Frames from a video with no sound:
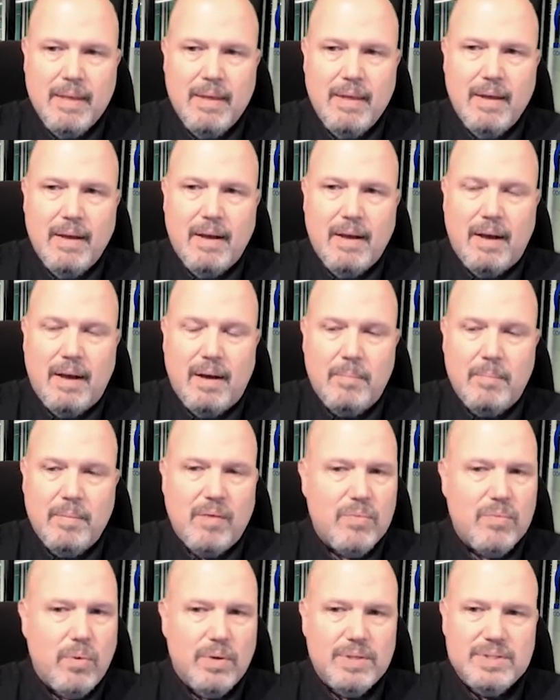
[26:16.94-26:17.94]
Of
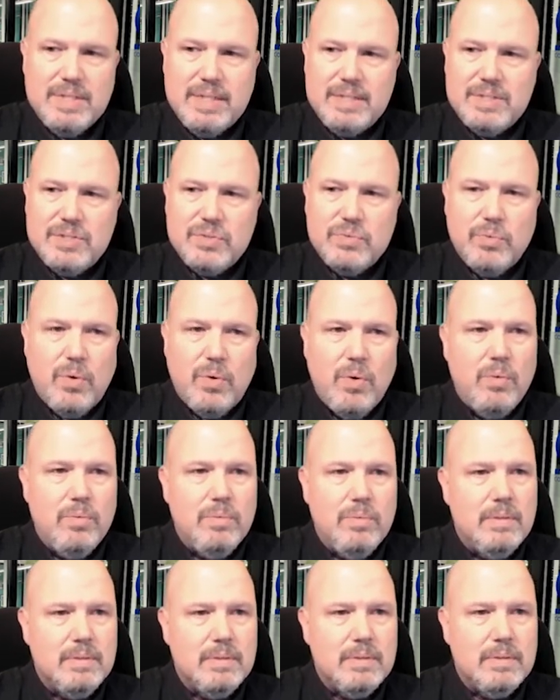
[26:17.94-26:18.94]
course, it's
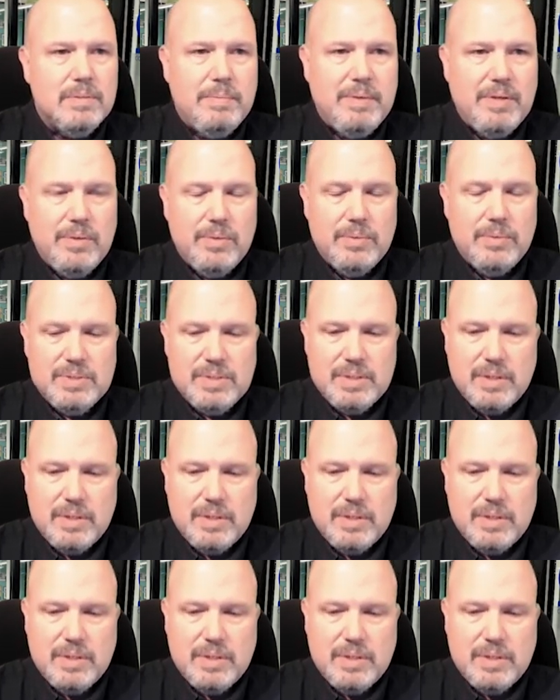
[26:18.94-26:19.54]
grown to be used